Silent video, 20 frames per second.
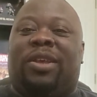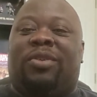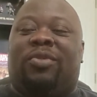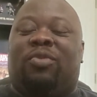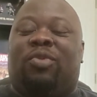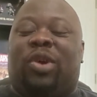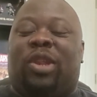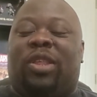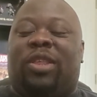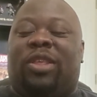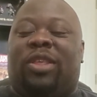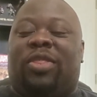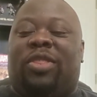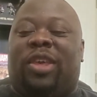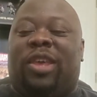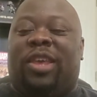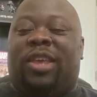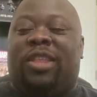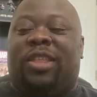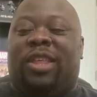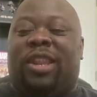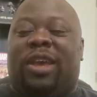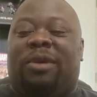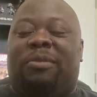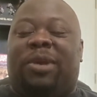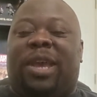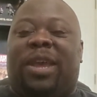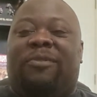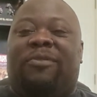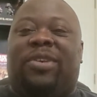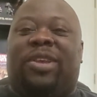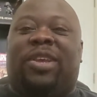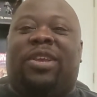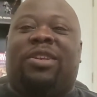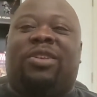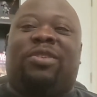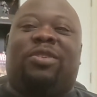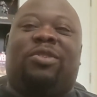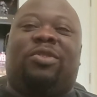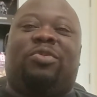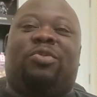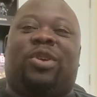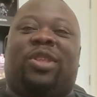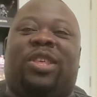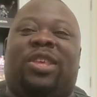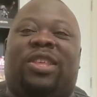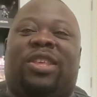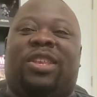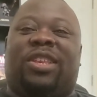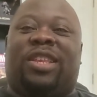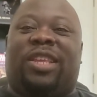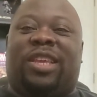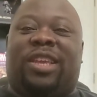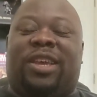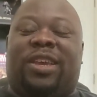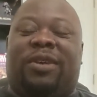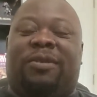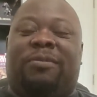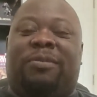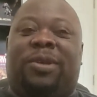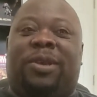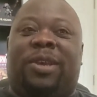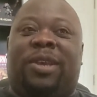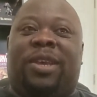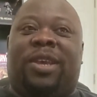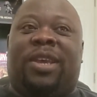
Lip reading: one of the things that I'm having issues with as a DM